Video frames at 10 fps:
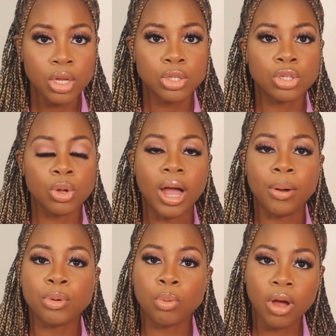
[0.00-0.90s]
So I
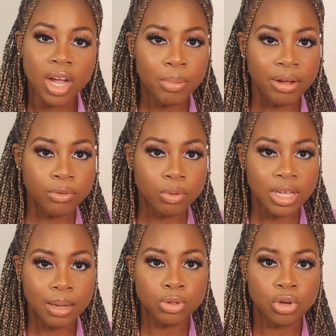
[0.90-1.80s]
would work my
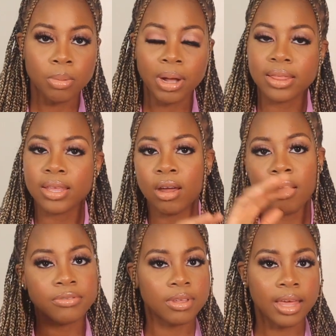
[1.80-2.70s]
full-time job, and then
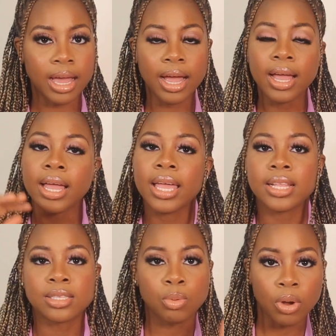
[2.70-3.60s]
after that,
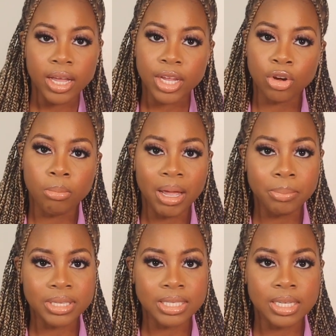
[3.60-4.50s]
it's working on my
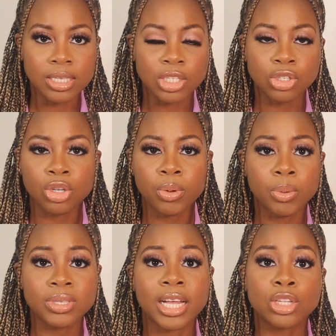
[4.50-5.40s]
business. And so it
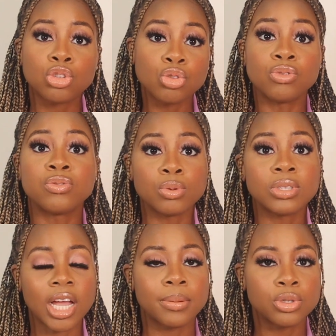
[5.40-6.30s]
was like 2
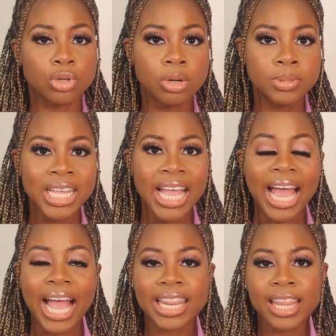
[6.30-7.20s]
full-time jobs,
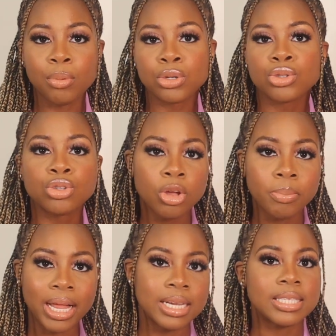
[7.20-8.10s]
and there was no
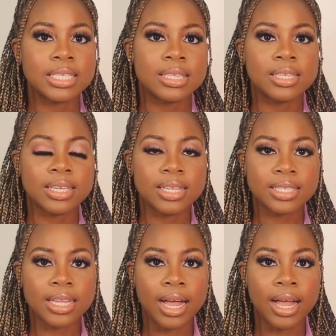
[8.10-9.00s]
balance in the sense
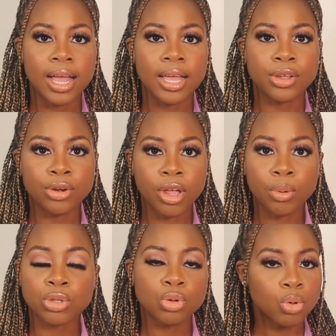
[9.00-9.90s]
that, you know, it
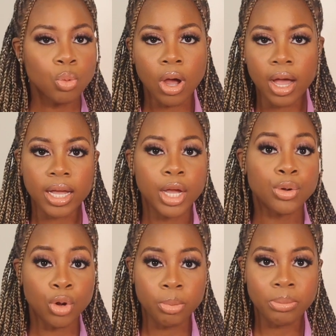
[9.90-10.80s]
was all work
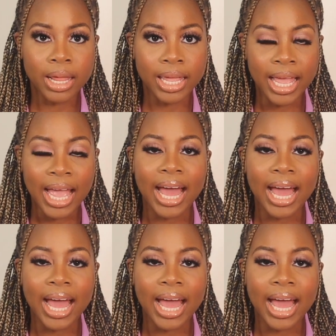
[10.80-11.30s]
and no play.